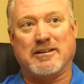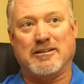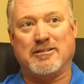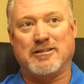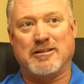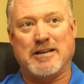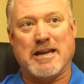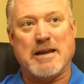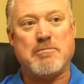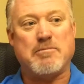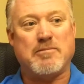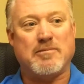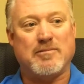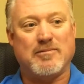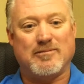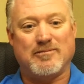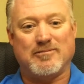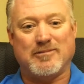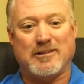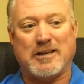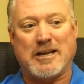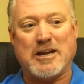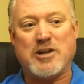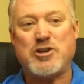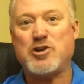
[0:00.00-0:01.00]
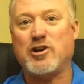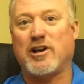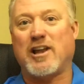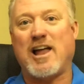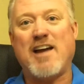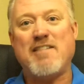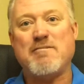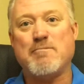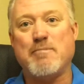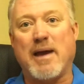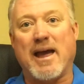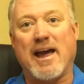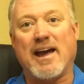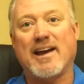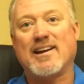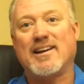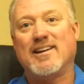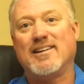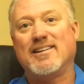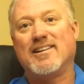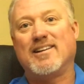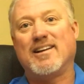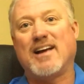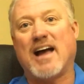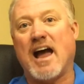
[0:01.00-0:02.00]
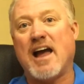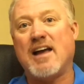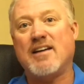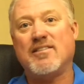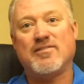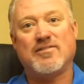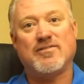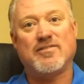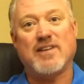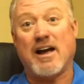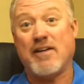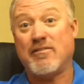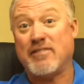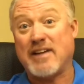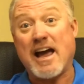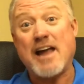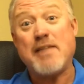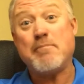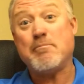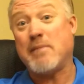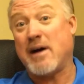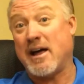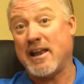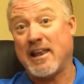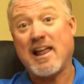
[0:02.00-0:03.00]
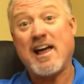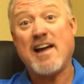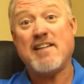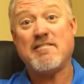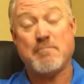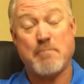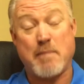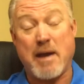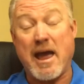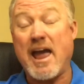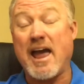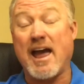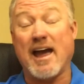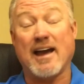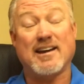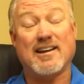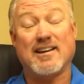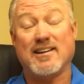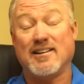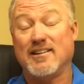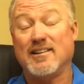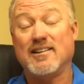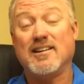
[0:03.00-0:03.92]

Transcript: get your life back. I've gotten my life back.